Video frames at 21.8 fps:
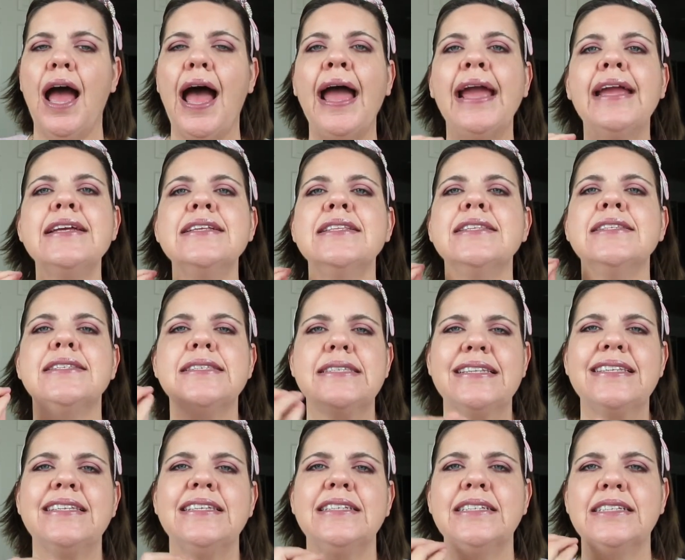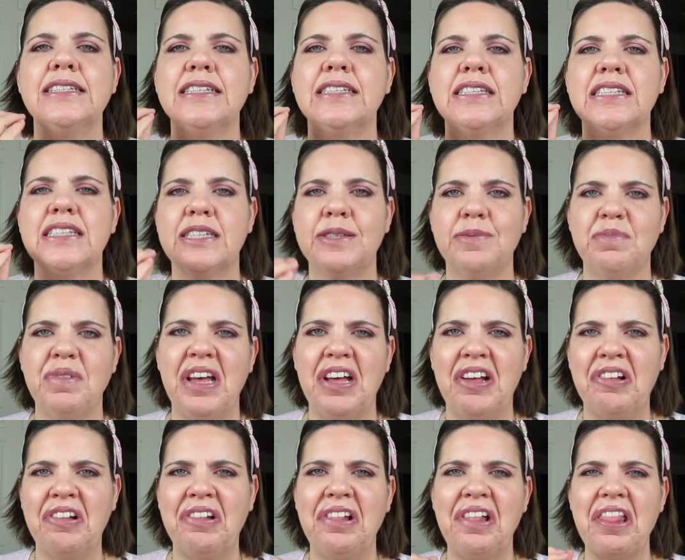I can still
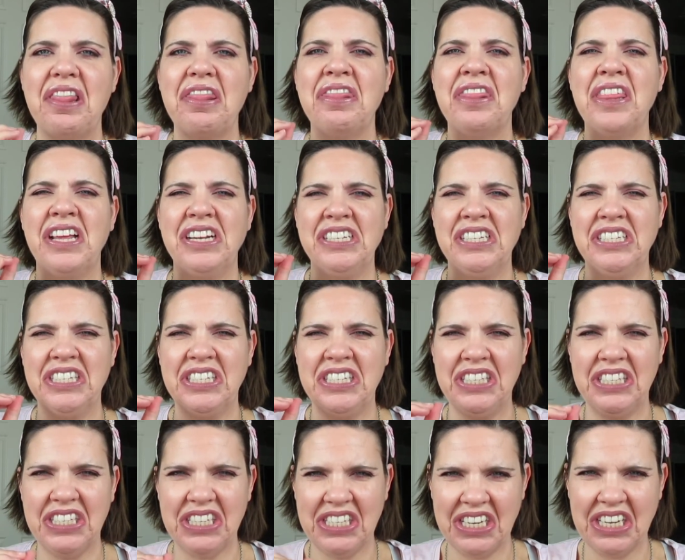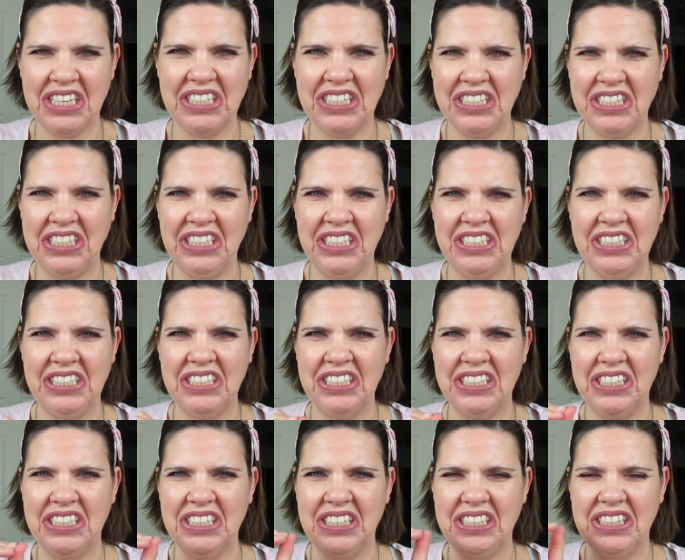smell that disgusting
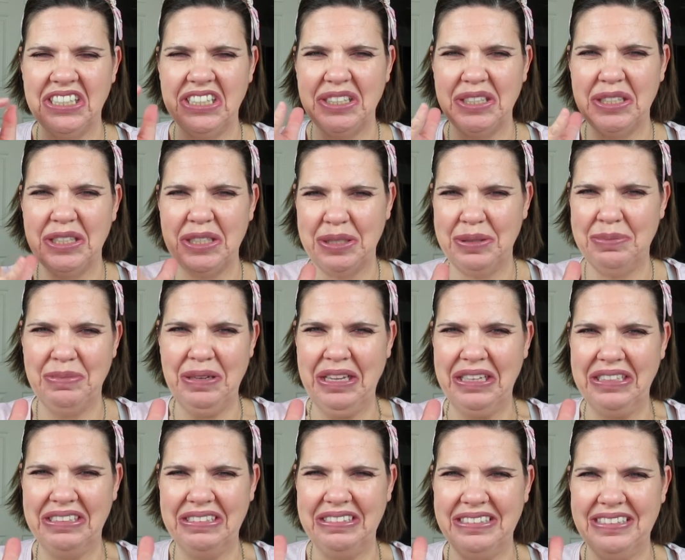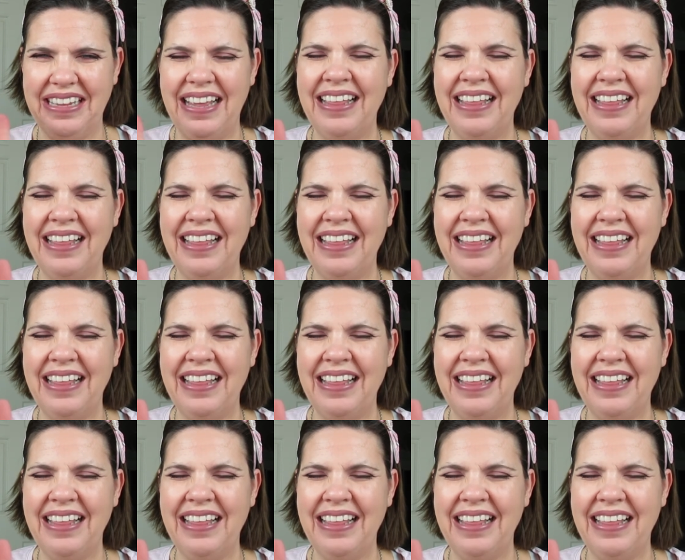smell.